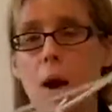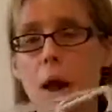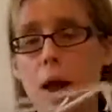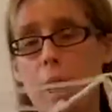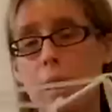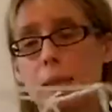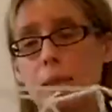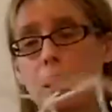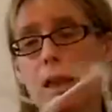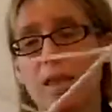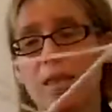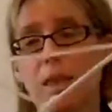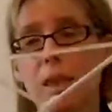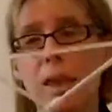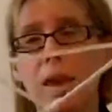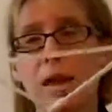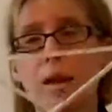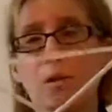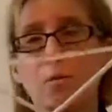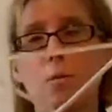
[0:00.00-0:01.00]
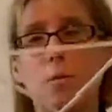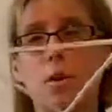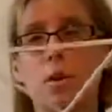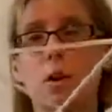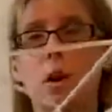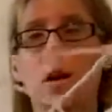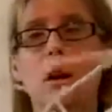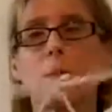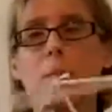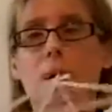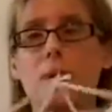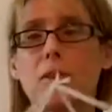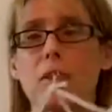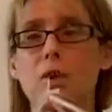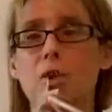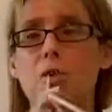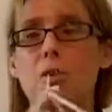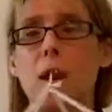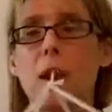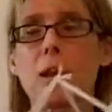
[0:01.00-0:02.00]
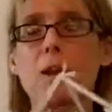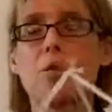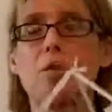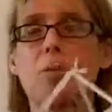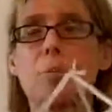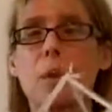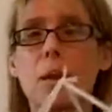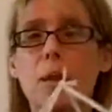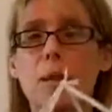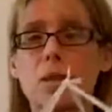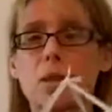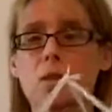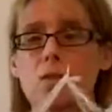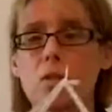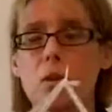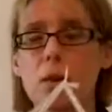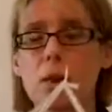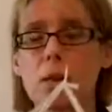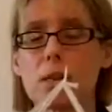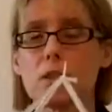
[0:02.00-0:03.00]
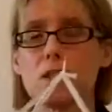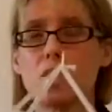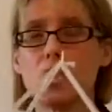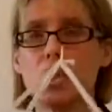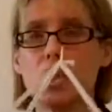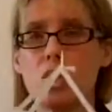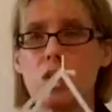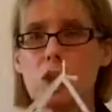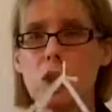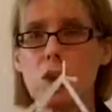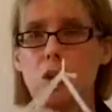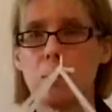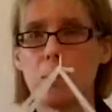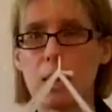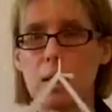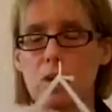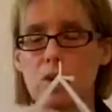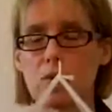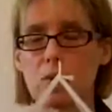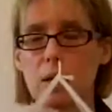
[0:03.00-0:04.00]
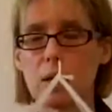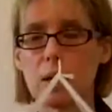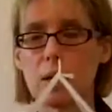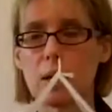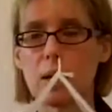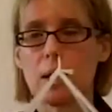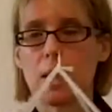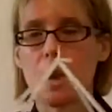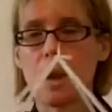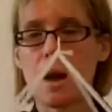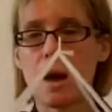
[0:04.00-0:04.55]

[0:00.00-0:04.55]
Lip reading: And then we talk about the triangle being the strongest geometric